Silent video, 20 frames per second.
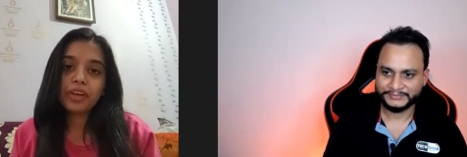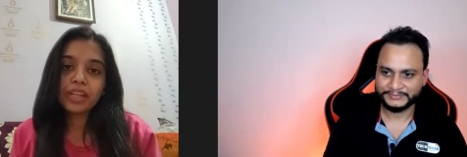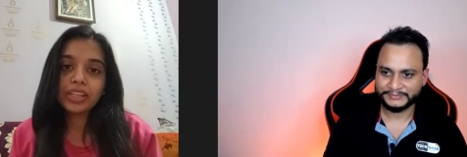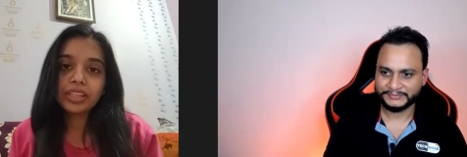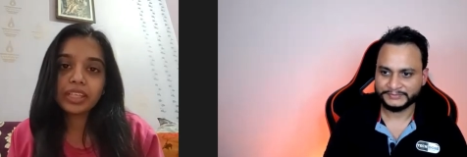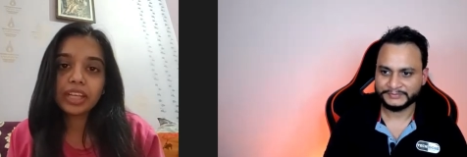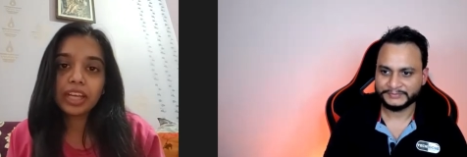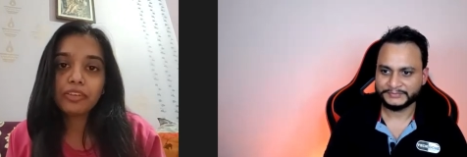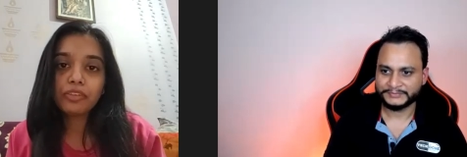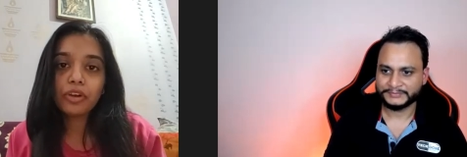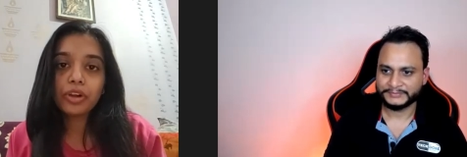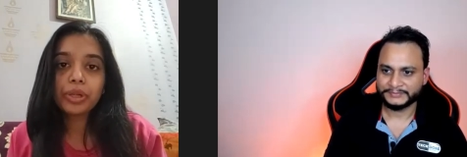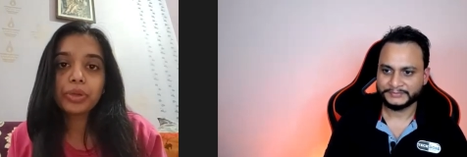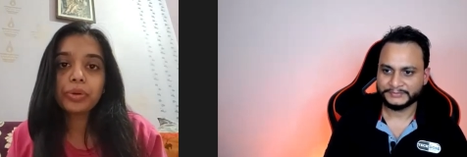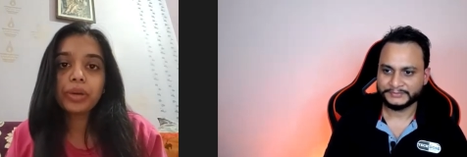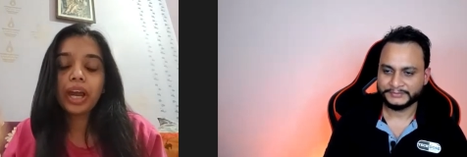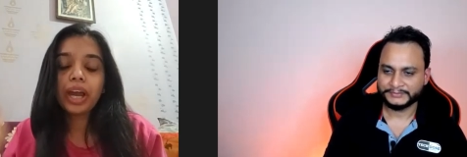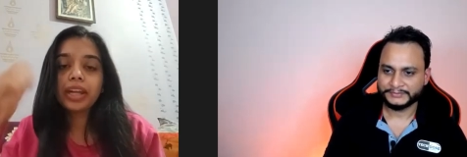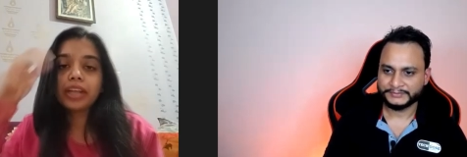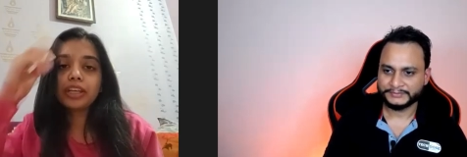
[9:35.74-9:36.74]
Speaker 1: One thing I want
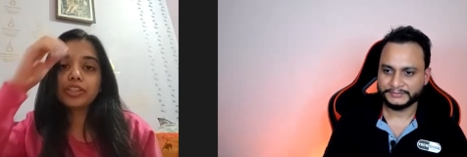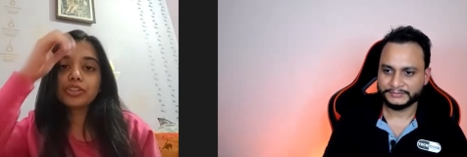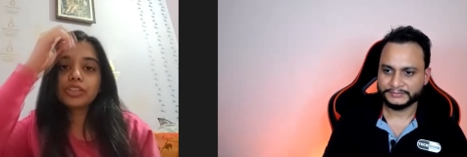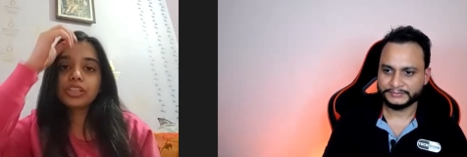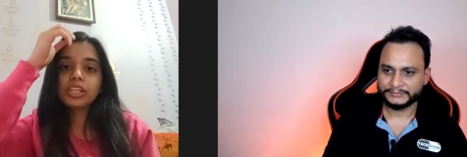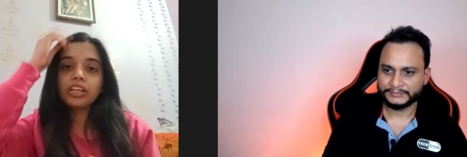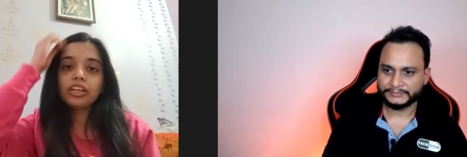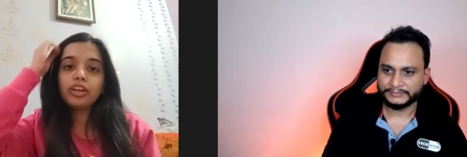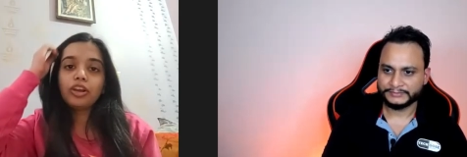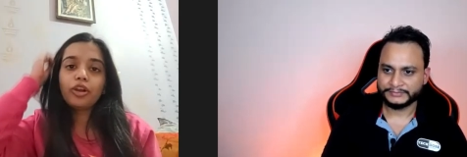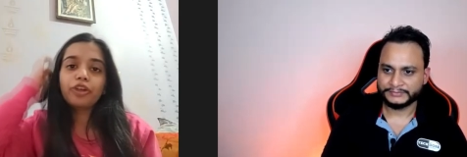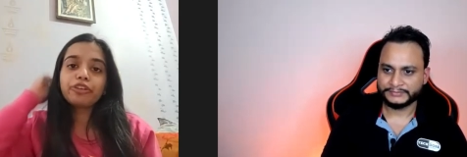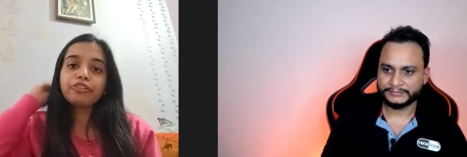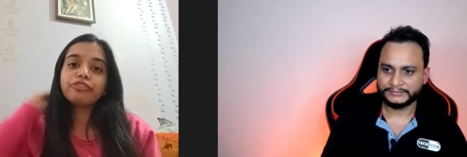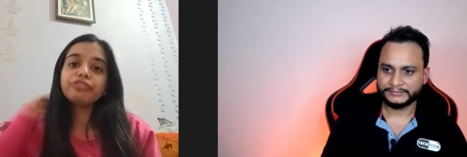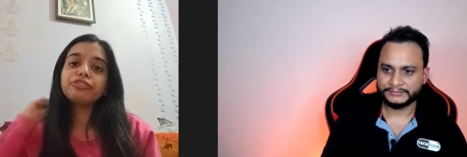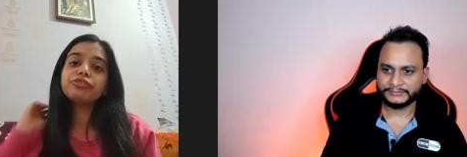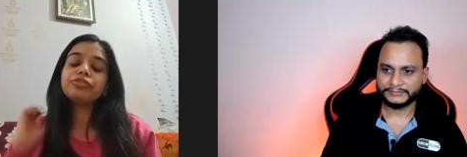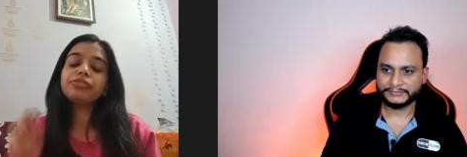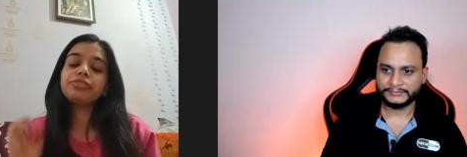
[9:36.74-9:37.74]
to add is, so there are a lot of
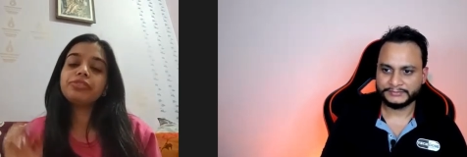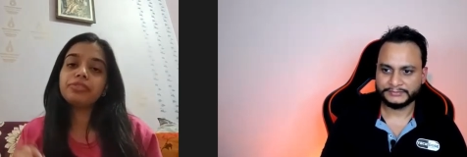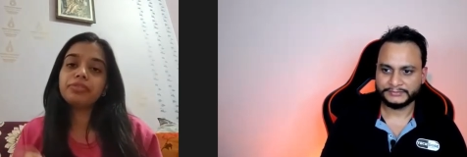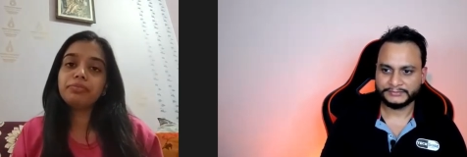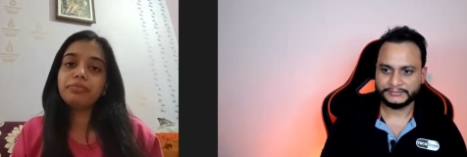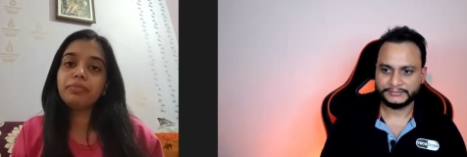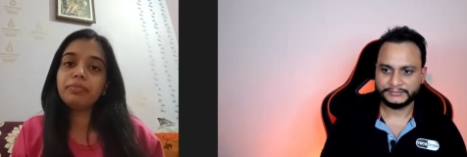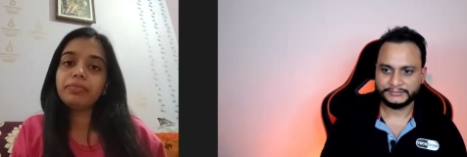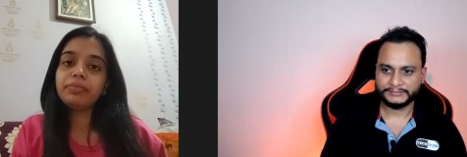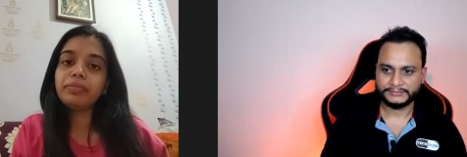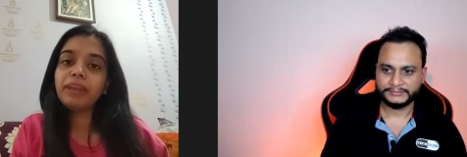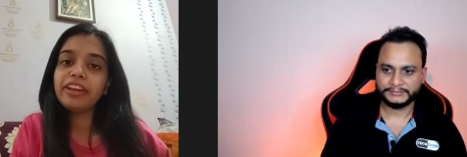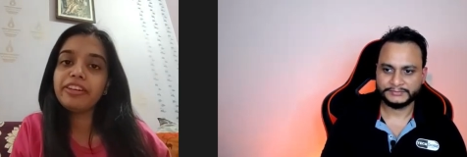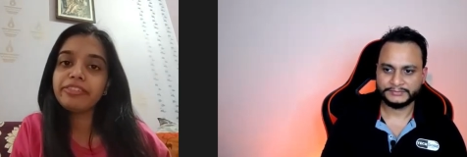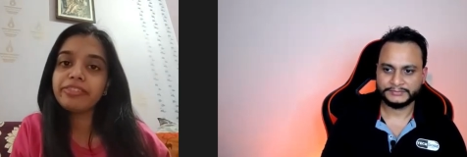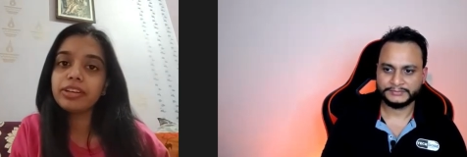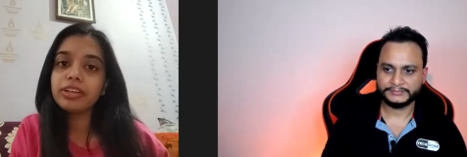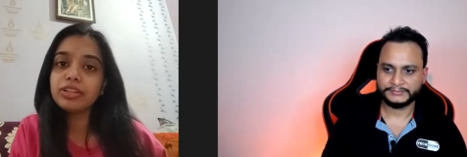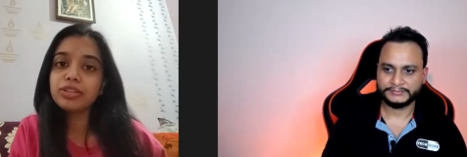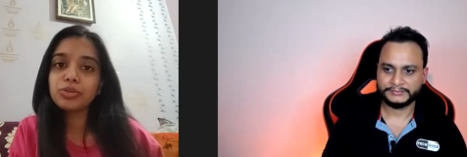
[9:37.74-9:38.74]
my
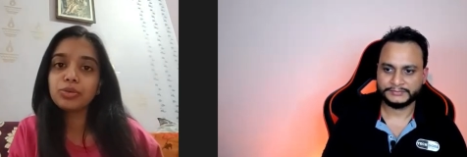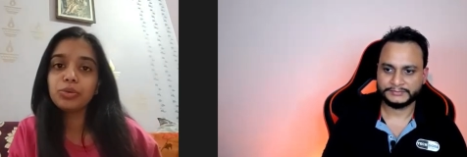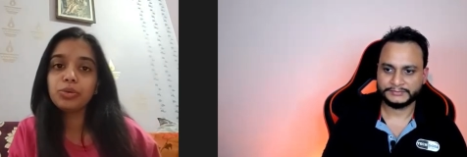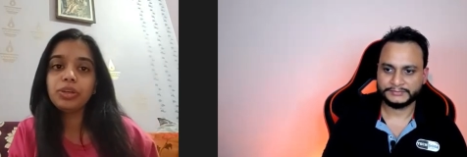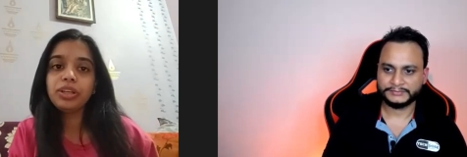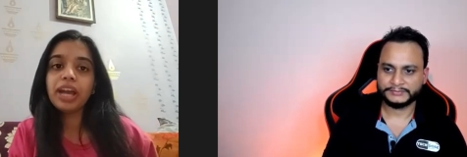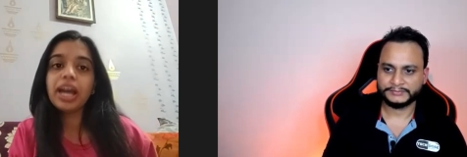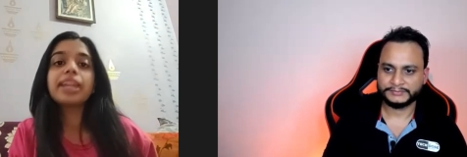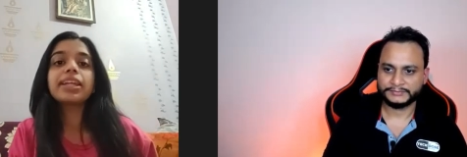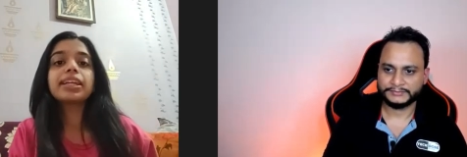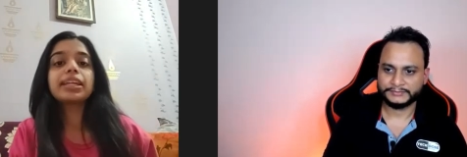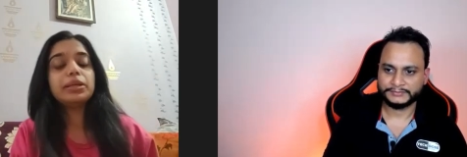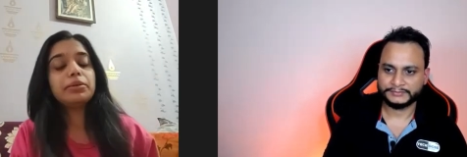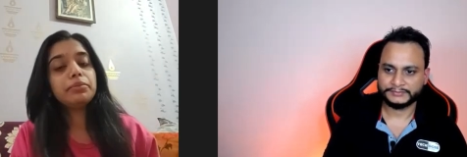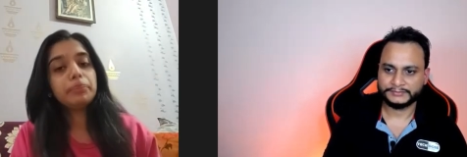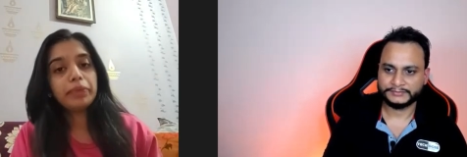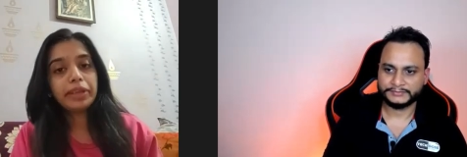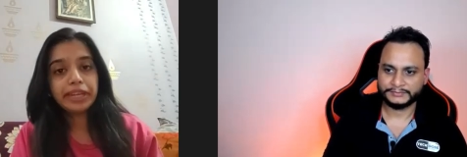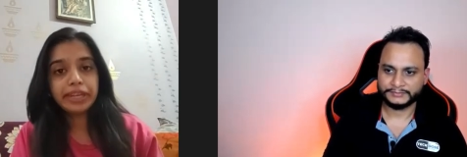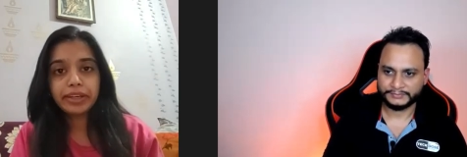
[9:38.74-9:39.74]
friends who directly
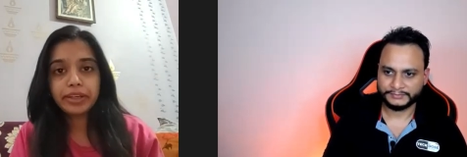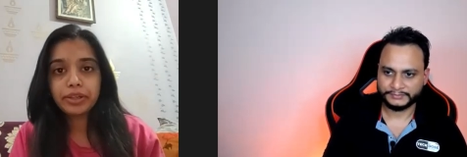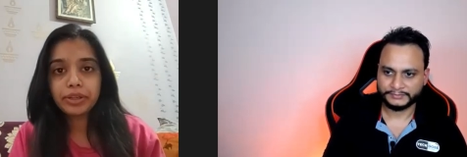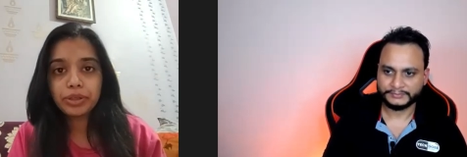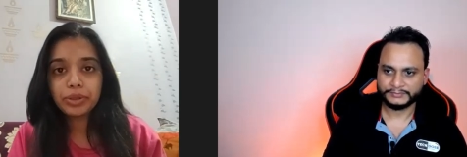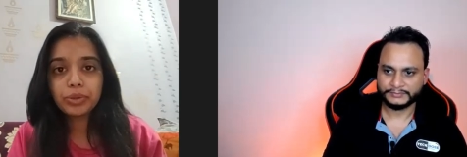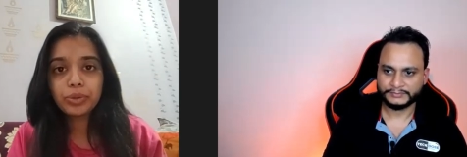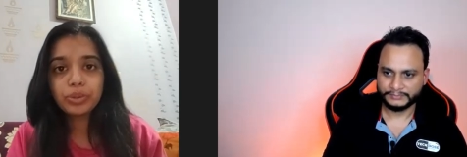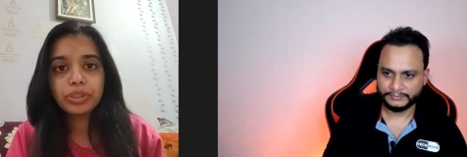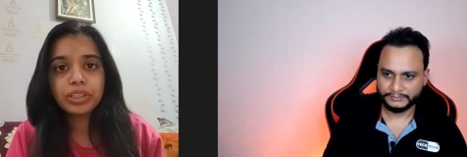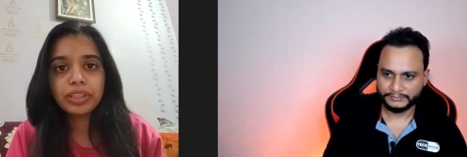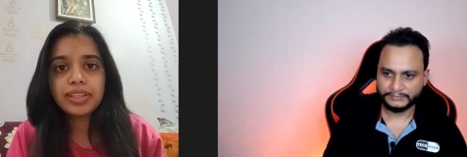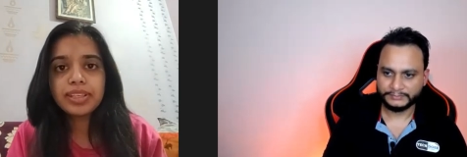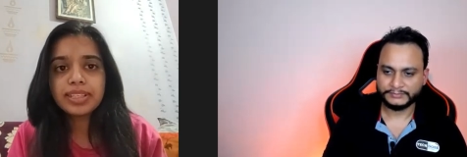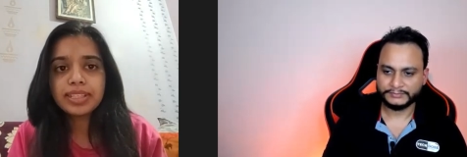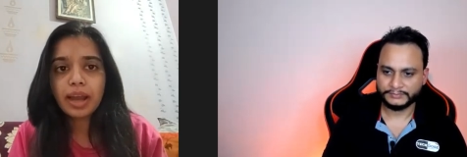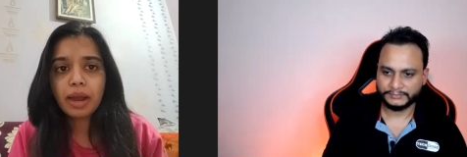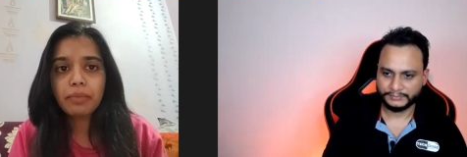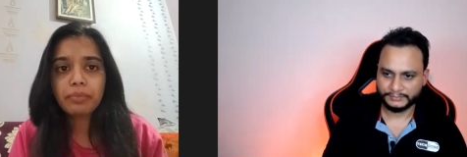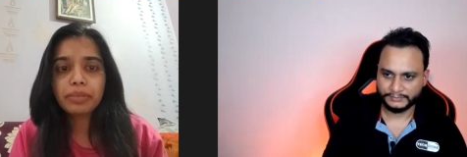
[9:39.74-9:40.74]
made it to
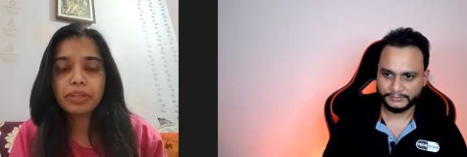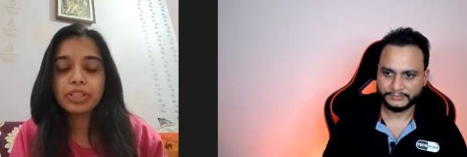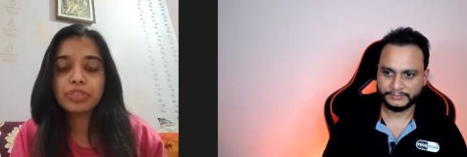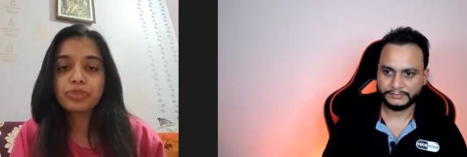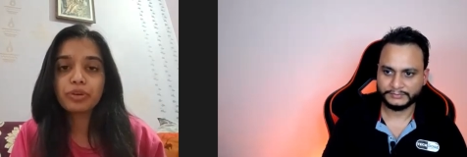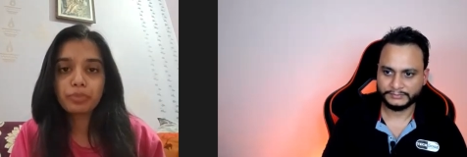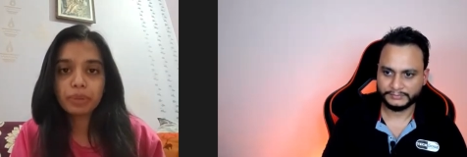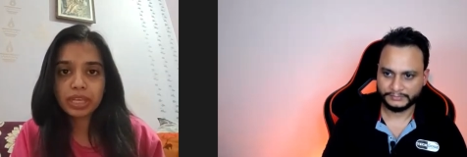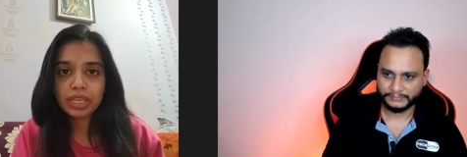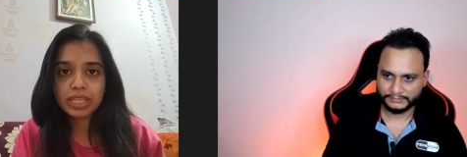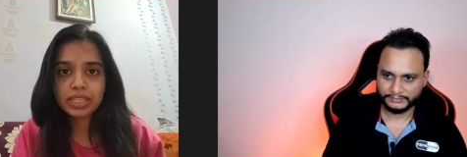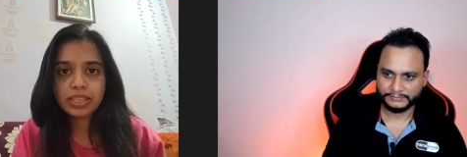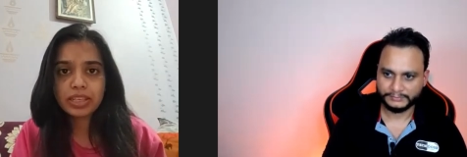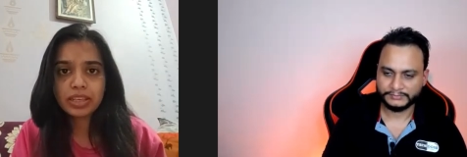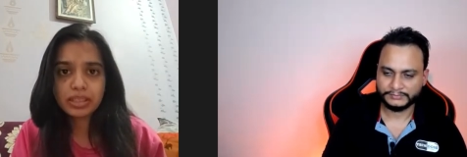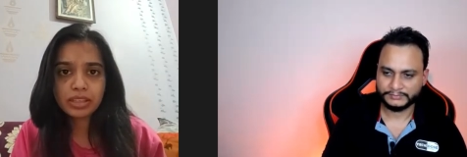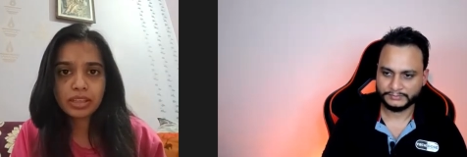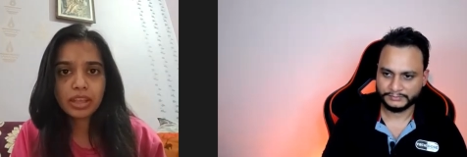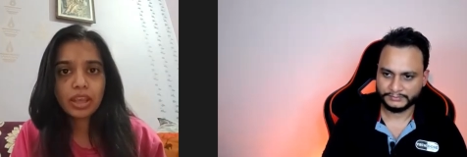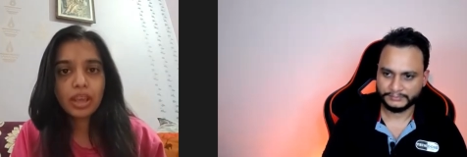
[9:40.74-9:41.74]
these companies from
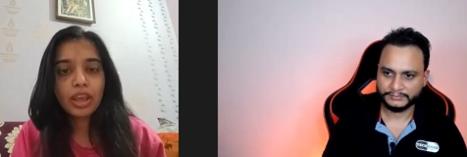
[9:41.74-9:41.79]
TCS.